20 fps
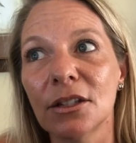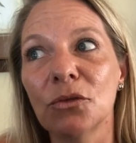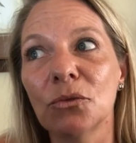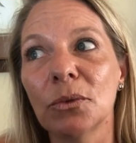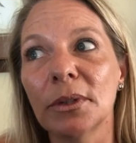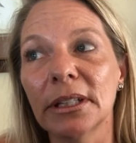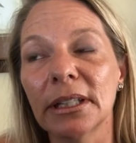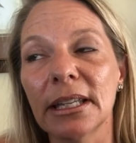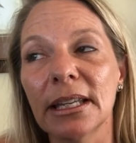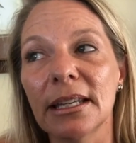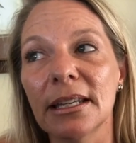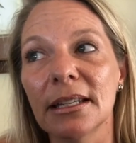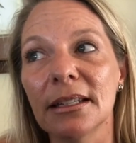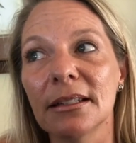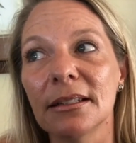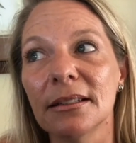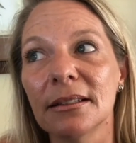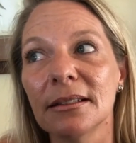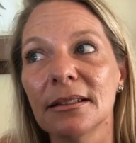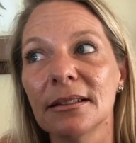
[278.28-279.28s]

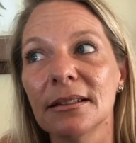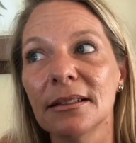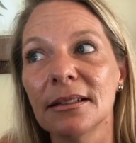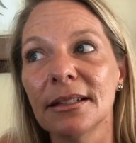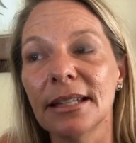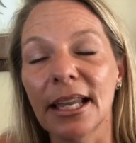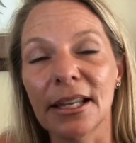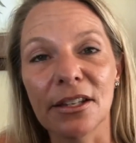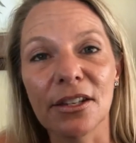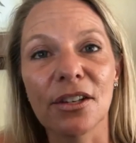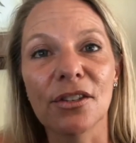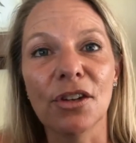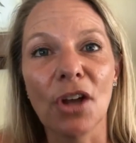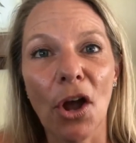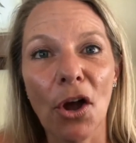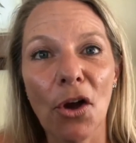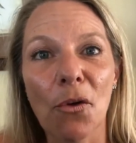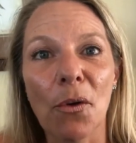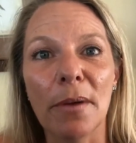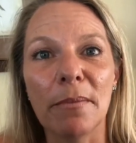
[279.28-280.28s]
really get to
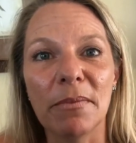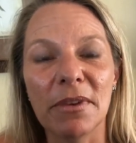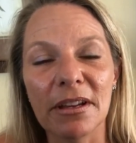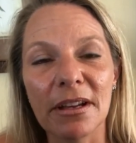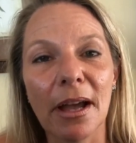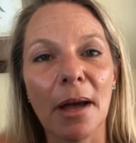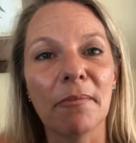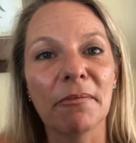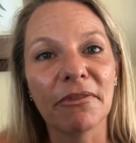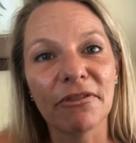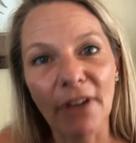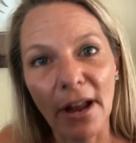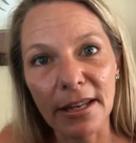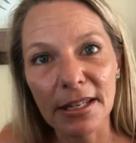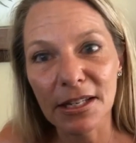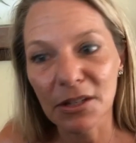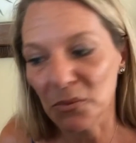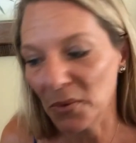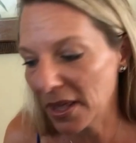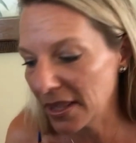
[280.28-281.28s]
know and become
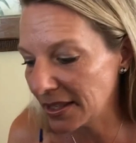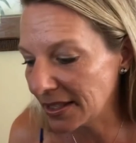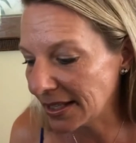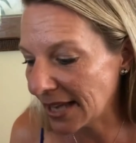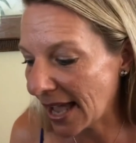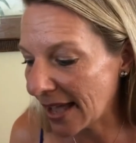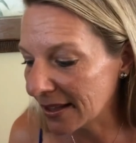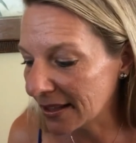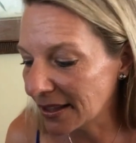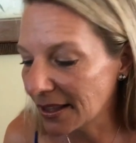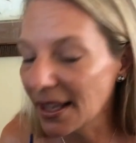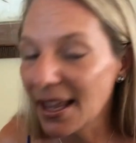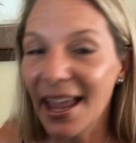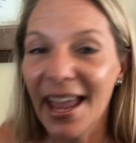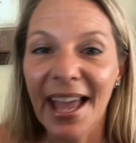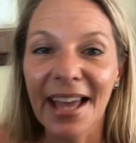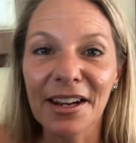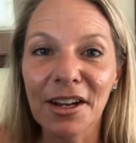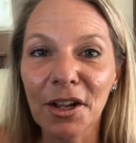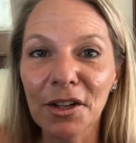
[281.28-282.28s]
friends with death.
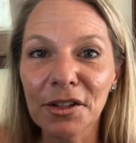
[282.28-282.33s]
And